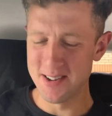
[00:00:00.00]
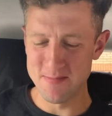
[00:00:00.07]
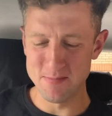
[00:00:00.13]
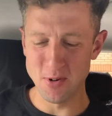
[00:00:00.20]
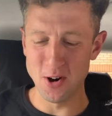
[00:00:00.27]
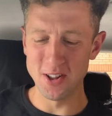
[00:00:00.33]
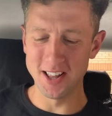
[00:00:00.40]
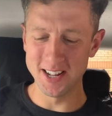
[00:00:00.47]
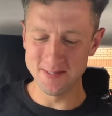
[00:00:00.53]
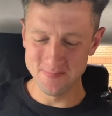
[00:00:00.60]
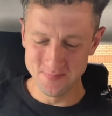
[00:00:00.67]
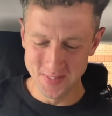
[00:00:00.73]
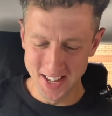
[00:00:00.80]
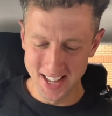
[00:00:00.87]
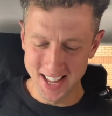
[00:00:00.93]
Ball up.
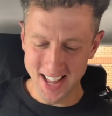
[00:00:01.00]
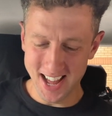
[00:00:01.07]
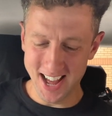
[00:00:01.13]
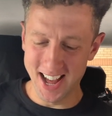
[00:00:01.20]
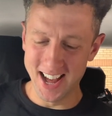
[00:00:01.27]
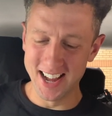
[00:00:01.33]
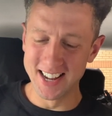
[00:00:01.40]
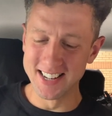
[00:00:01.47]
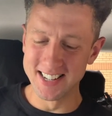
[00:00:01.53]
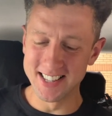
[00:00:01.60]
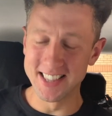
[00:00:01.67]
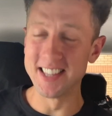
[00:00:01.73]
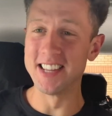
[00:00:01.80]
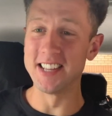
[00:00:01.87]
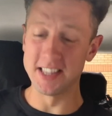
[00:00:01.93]
And
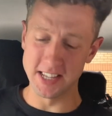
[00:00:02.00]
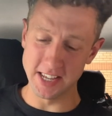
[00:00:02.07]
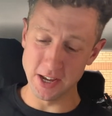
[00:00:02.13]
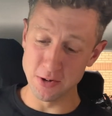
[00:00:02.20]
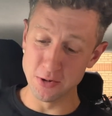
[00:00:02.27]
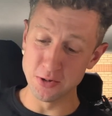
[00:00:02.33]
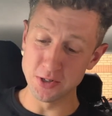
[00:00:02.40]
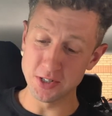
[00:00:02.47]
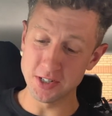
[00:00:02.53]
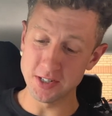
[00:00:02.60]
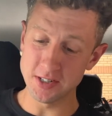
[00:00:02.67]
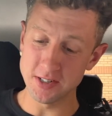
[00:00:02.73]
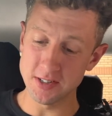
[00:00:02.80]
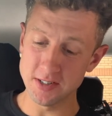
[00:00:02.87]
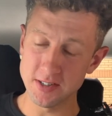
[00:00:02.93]
the ewes,
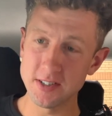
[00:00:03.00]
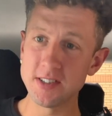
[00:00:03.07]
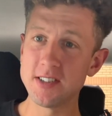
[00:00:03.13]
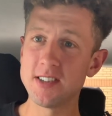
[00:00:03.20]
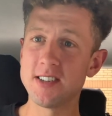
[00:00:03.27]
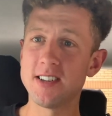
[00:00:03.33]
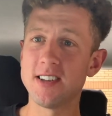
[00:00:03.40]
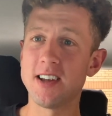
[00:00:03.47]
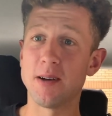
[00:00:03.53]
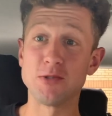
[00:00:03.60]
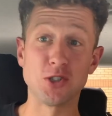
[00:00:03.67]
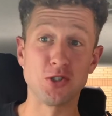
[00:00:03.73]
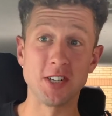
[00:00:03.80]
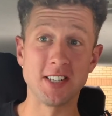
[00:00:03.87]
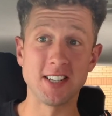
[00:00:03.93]
I'm
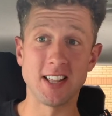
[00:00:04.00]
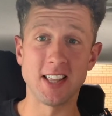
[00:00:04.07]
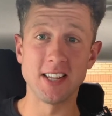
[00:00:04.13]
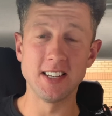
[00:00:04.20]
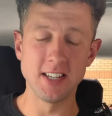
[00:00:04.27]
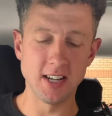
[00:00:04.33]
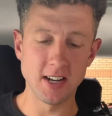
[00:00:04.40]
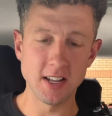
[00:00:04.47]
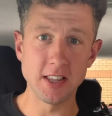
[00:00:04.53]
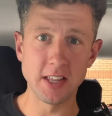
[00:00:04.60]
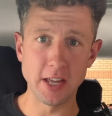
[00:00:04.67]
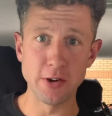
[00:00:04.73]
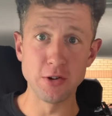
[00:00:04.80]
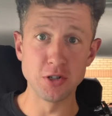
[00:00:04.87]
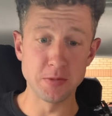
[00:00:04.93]
just reading the line here, the
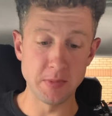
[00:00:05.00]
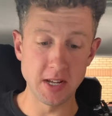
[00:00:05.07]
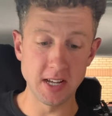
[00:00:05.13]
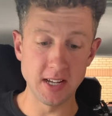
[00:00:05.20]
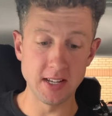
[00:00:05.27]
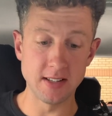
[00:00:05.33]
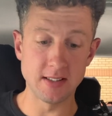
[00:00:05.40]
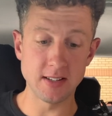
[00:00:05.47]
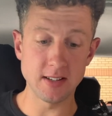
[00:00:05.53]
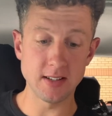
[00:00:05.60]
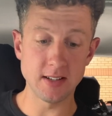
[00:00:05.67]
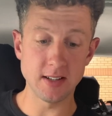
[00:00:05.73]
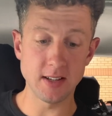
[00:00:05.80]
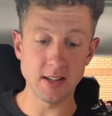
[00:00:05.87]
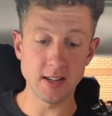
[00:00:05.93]
ewes made
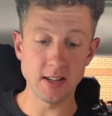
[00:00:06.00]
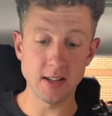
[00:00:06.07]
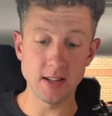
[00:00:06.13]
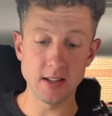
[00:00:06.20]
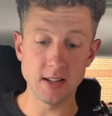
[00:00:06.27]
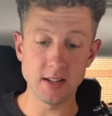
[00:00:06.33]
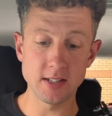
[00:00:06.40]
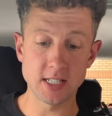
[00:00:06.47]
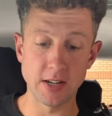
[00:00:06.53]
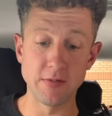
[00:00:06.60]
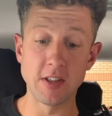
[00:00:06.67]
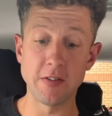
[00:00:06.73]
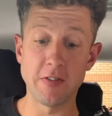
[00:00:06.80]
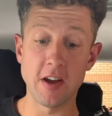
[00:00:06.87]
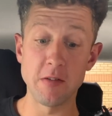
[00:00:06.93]

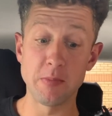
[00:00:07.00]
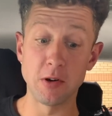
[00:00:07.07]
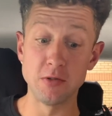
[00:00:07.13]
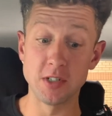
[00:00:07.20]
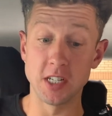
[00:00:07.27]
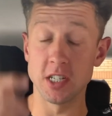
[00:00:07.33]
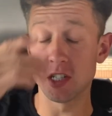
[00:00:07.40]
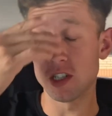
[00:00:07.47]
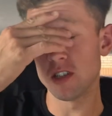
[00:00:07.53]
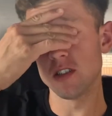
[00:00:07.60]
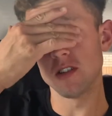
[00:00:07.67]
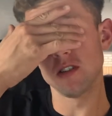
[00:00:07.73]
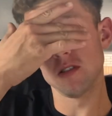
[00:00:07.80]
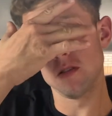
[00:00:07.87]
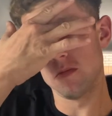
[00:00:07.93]
£75 each,
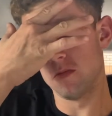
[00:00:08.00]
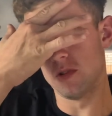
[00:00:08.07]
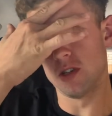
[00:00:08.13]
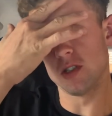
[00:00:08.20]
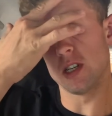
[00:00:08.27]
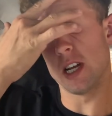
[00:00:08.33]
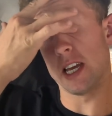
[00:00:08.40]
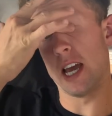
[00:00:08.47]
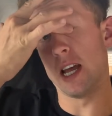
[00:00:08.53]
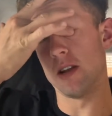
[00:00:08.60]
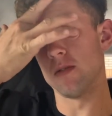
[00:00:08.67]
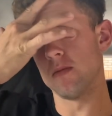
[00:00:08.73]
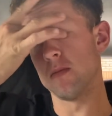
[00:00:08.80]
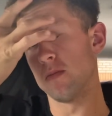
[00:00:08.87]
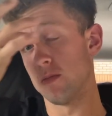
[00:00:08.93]
which
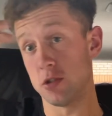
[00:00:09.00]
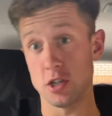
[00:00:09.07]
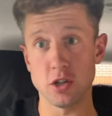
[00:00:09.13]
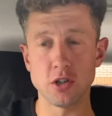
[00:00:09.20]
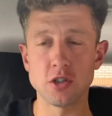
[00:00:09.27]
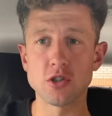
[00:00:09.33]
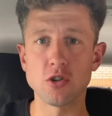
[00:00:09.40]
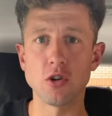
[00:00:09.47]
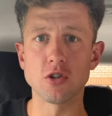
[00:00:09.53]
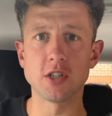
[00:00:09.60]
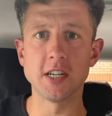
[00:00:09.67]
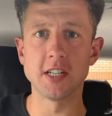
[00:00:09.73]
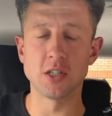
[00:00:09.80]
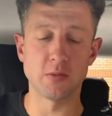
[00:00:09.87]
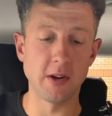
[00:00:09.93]
again was a good strong
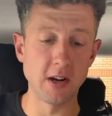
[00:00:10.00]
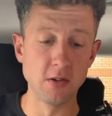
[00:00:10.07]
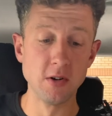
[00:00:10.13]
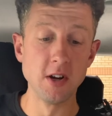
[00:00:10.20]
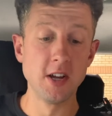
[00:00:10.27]
trade as well.